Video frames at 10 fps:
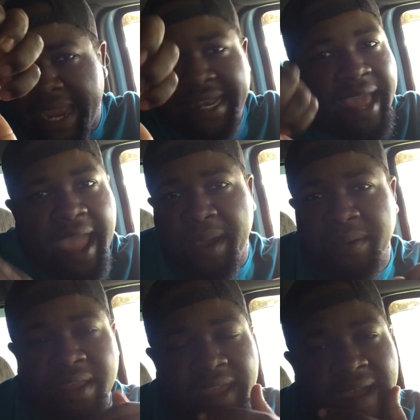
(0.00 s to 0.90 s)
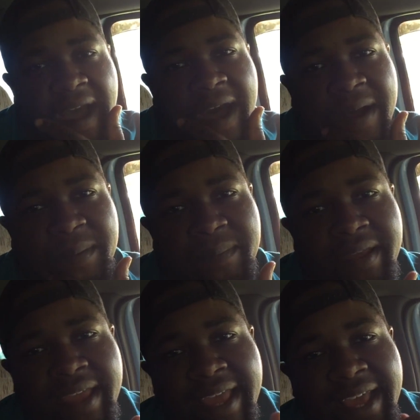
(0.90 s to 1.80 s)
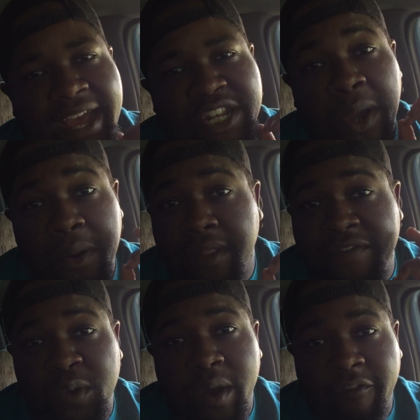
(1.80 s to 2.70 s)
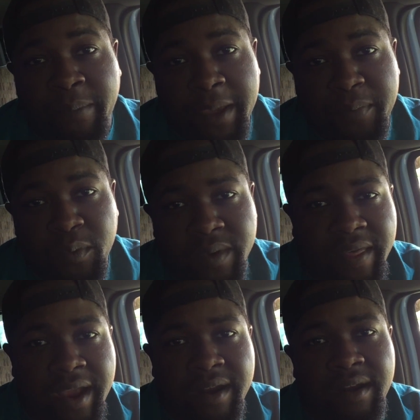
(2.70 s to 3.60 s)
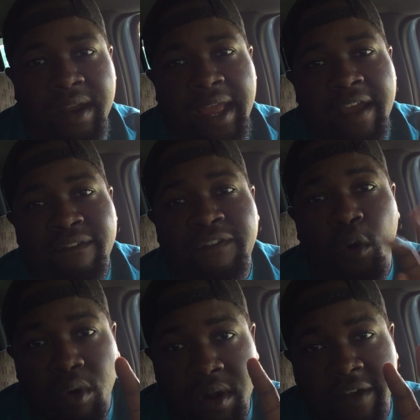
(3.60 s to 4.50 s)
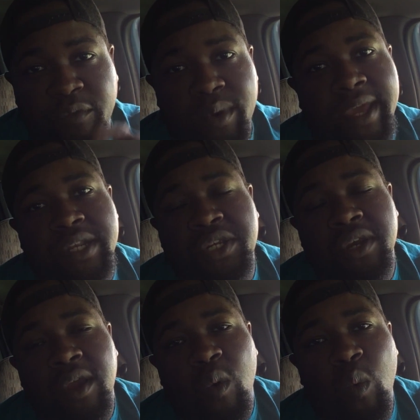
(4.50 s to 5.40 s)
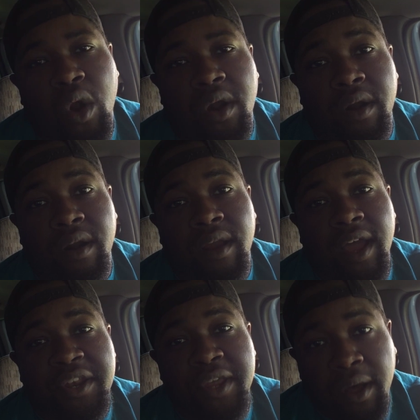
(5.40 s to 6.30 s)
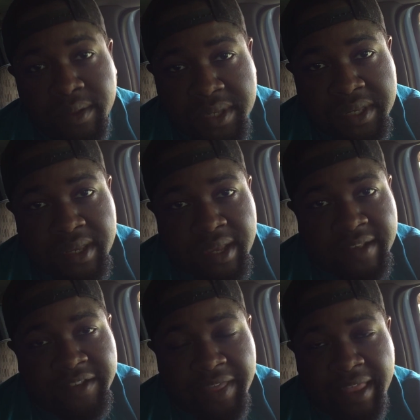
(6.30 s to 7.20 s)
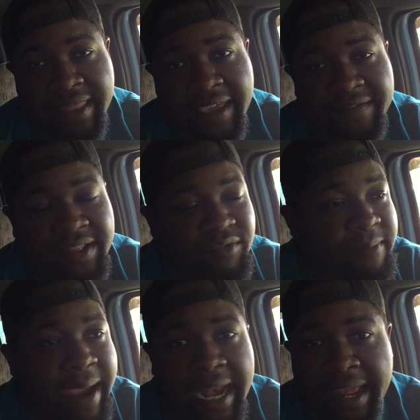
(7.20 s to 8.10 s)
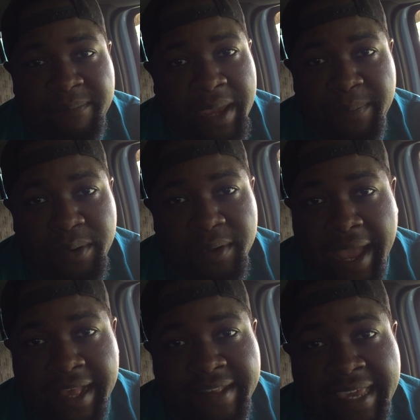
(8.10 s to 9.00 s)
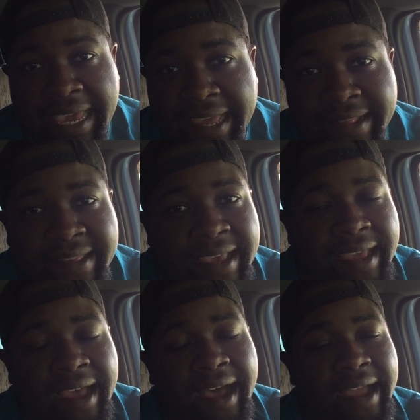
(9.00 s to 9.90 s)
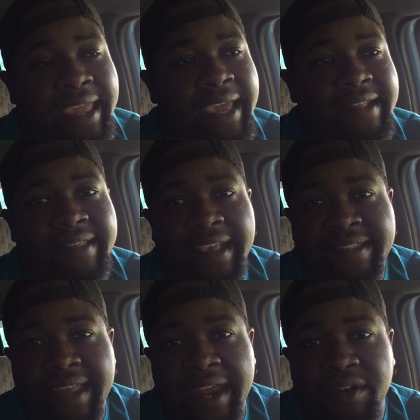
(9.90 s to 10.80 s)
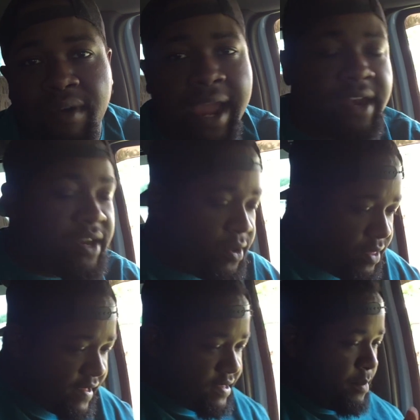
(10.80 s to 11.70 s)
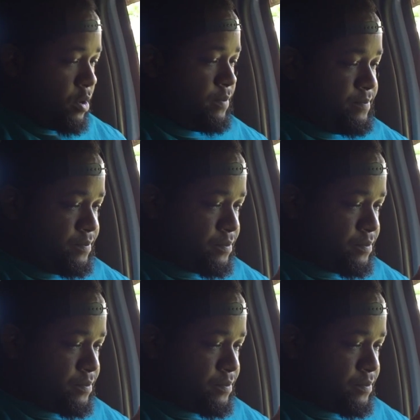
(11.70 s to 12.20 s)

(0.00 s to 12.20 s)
way down. A total of 12 people were there, 4 of which were adults, so that leaves the remaining people as kids. Kids, they stand around and do this number,